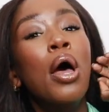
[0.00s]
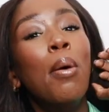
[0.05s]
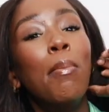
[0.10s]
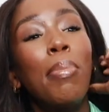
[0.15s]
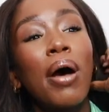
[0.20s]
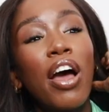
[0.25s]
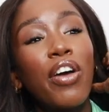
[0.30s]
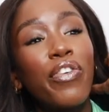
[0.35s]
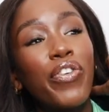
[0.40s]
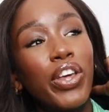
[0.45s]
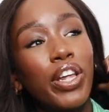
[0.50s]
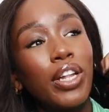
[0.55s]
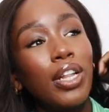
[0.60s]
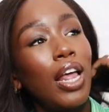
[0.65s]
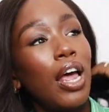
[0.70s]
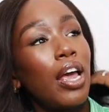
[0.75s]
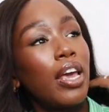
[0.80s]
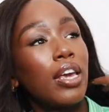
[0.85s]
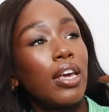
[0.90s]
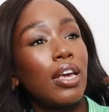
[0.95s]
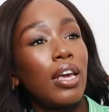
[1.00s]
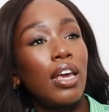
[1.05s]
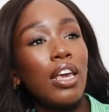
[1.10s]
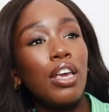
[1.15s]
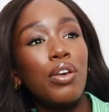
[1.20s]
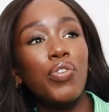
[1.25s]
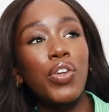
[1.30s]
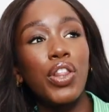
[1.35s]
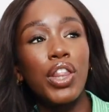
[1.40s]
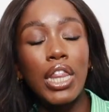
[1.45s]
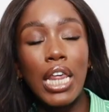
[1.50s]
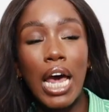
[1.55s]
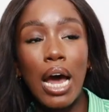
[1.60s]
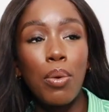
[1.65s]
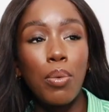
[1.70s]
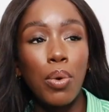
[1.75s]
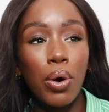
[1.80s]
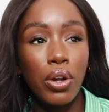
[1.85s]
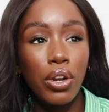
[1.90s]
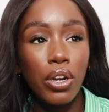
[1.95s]
but I feel like even
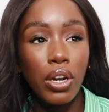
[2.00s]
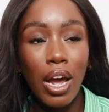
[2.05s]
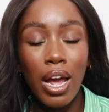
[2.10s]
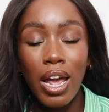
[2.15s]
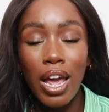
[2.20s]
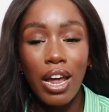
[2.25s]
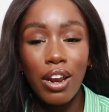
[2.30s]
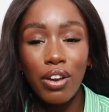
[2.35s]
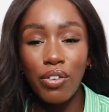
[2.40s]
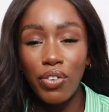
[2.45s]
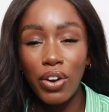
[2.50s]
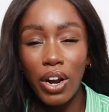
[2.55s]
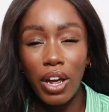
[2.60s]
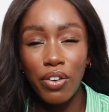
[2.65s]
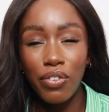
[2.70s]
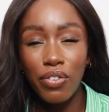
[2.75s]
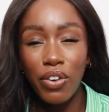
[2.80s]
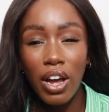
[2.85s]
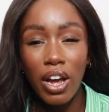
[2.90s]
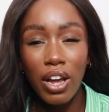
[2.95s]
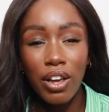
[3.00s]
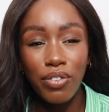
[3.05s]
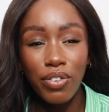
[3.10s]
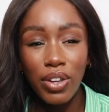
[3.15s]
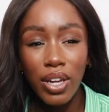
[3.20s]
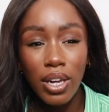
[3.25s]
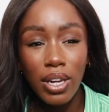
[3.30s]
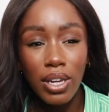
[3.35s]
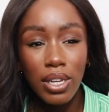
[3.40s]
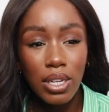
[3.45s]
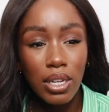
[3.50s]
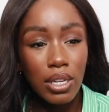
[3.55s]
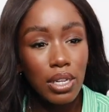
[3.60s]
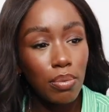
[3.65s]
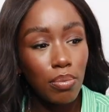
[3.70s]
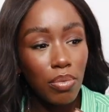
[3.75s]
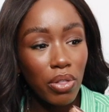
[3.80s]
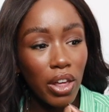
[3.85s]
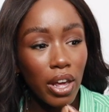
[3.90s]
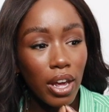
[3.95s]
that one, I had it for like 5 years or something.